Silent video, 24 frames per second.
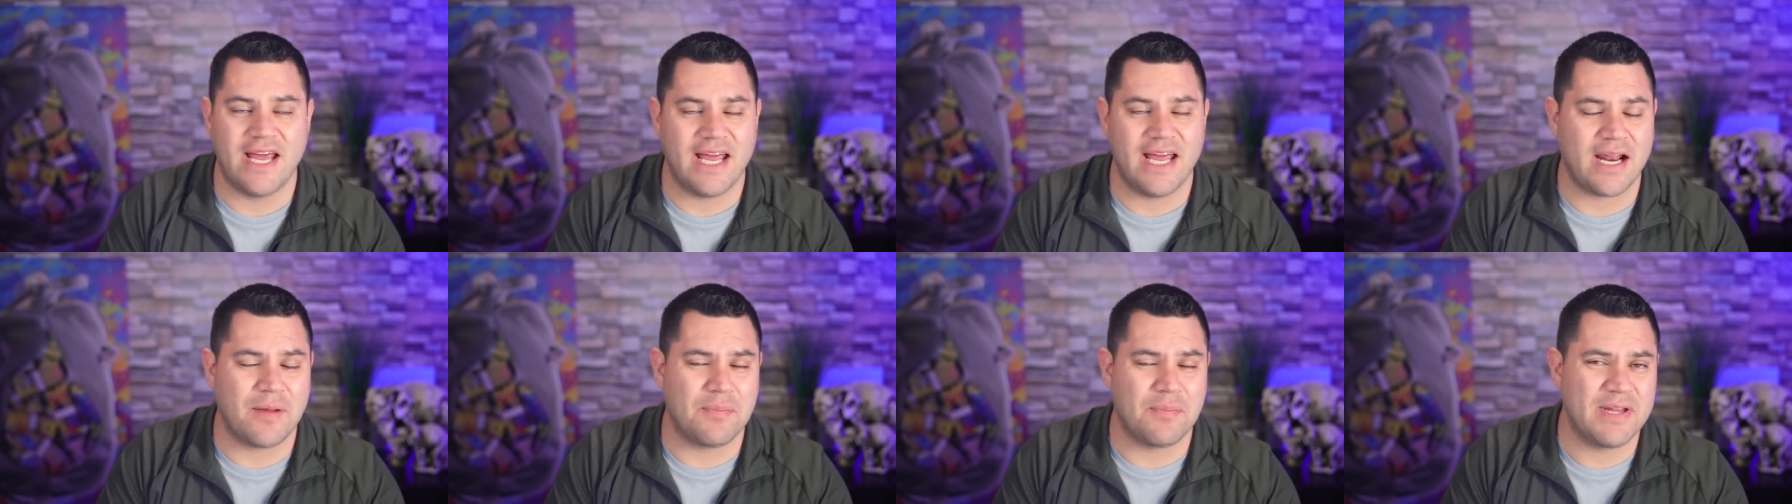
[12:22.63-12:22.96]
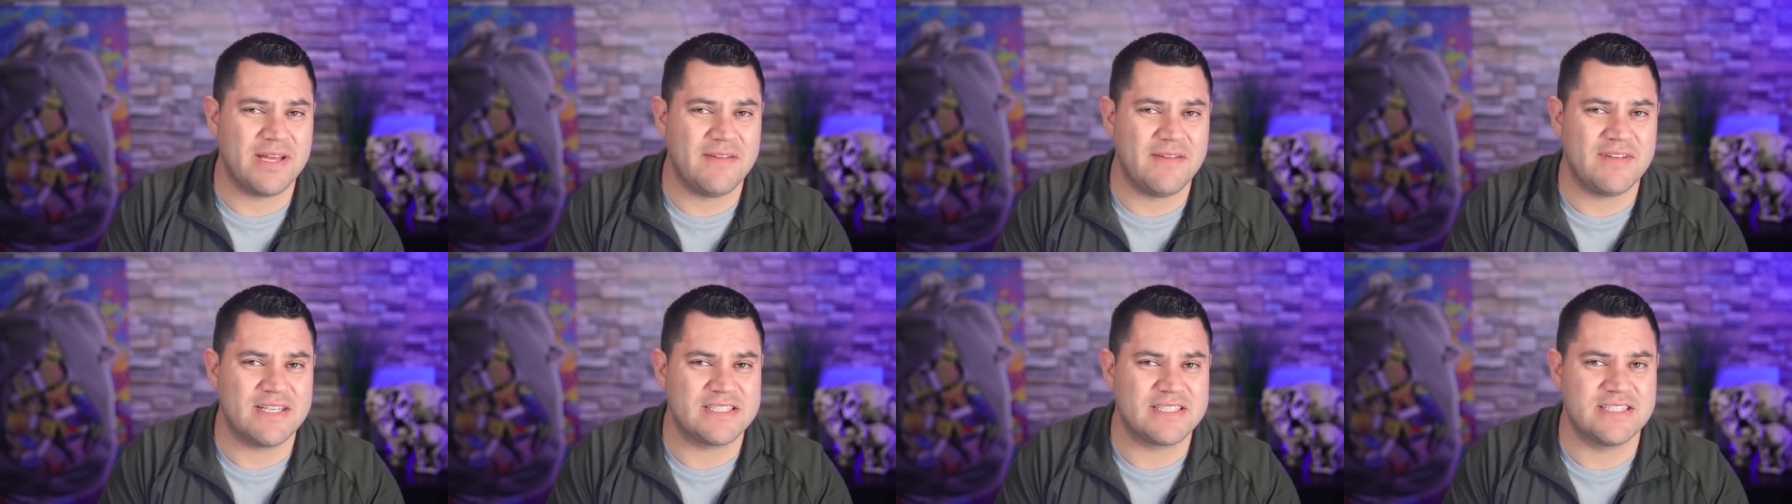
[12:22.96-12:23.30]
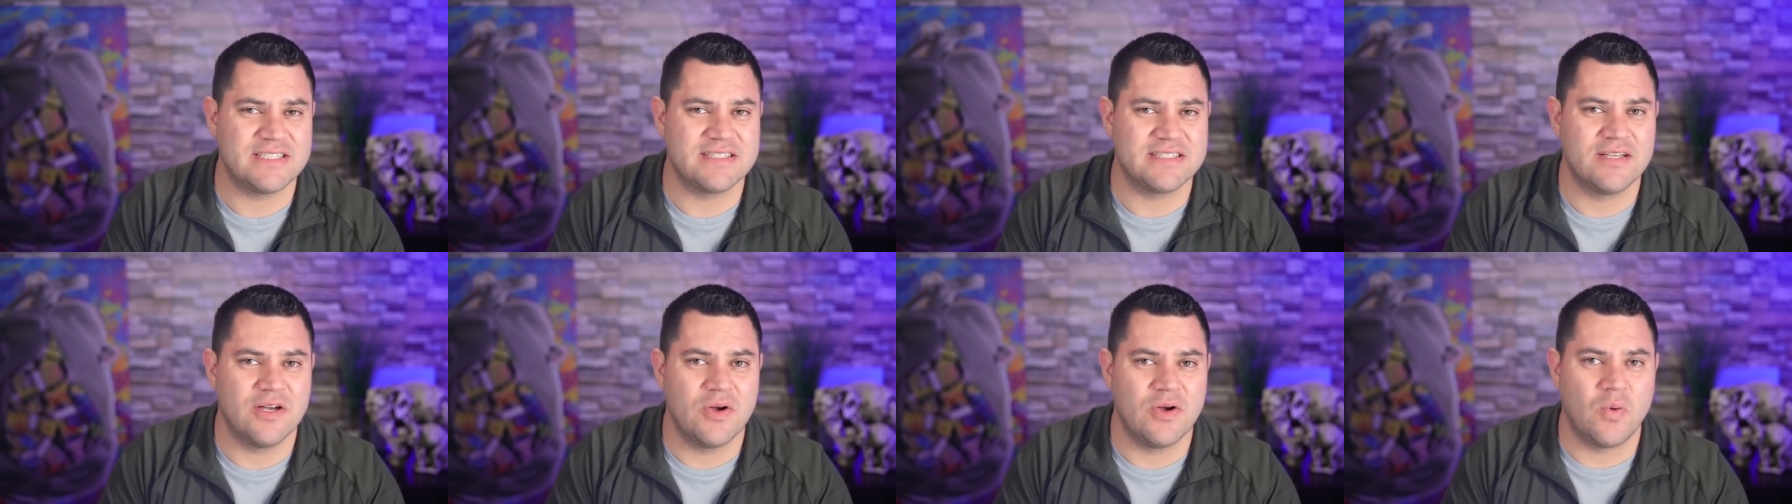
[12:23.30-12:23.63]
And I believe this
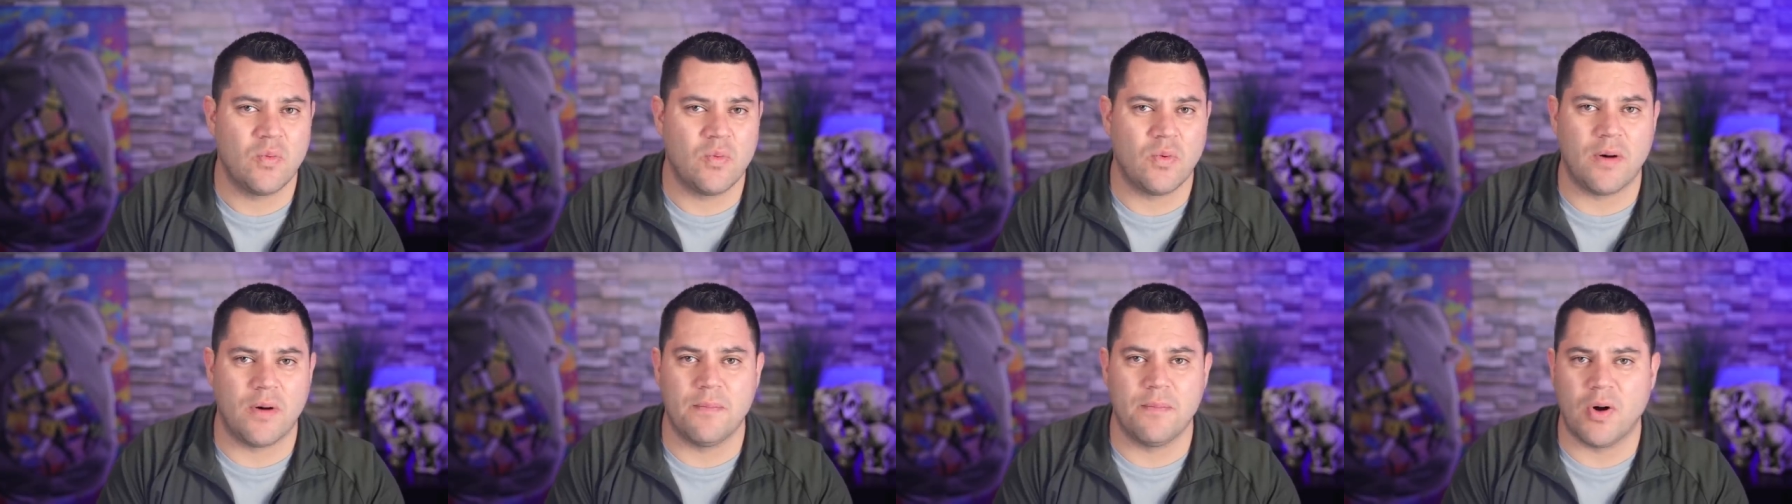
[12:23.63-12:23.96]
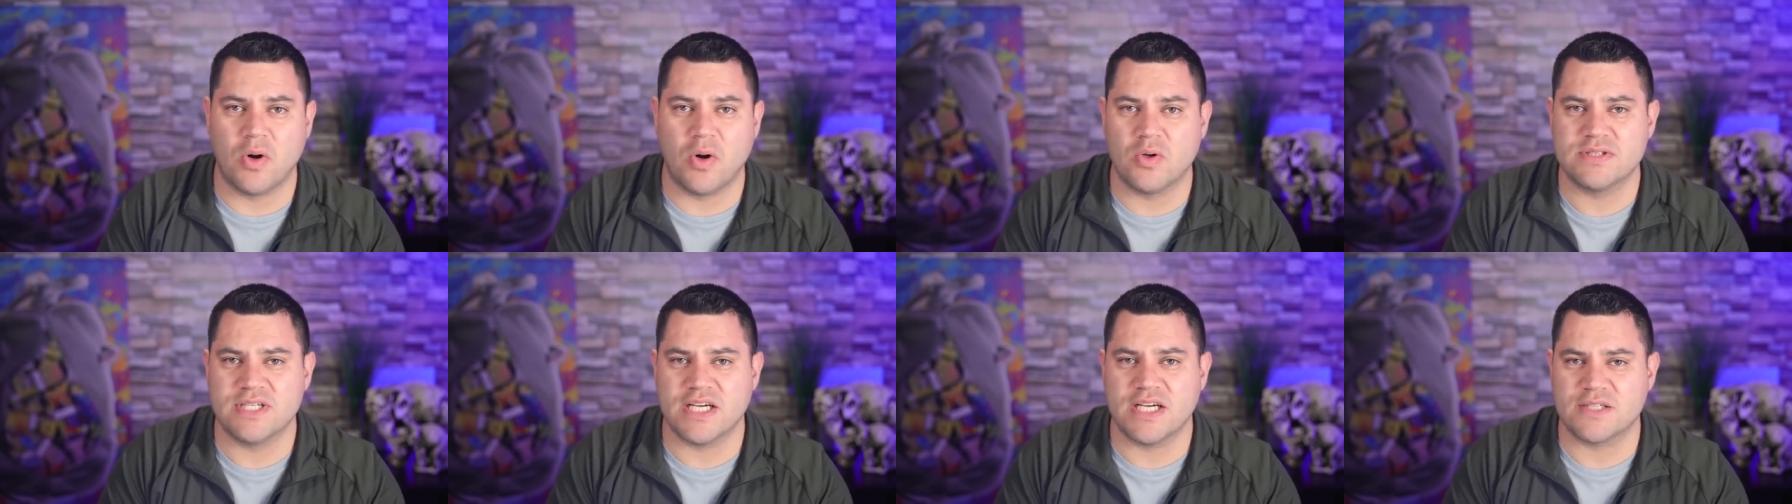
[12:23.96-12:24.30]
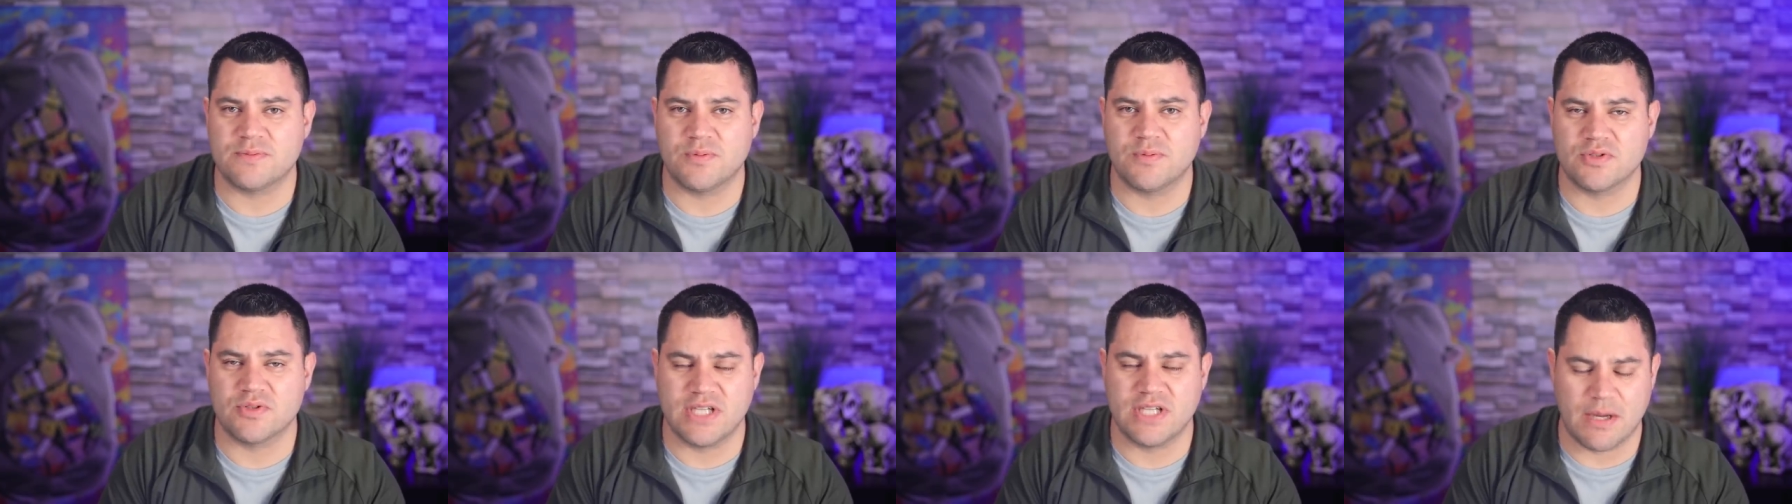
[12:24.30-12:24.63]
is what most
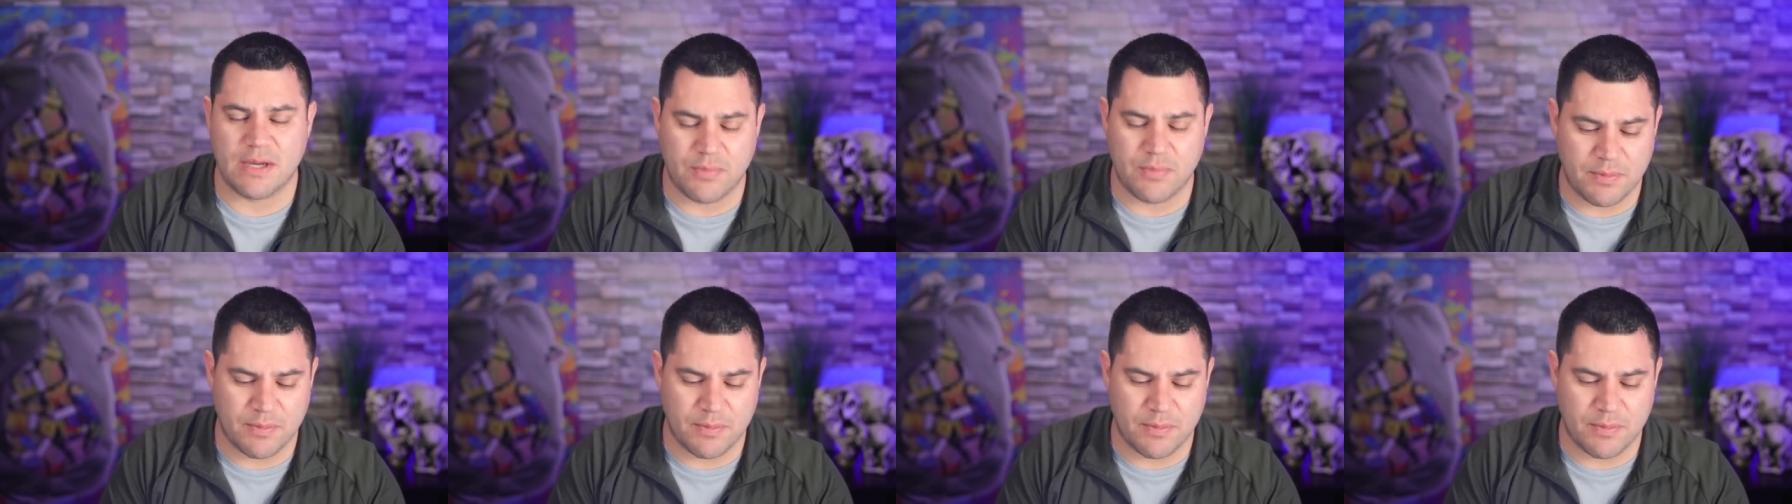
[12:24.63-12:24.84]
experts have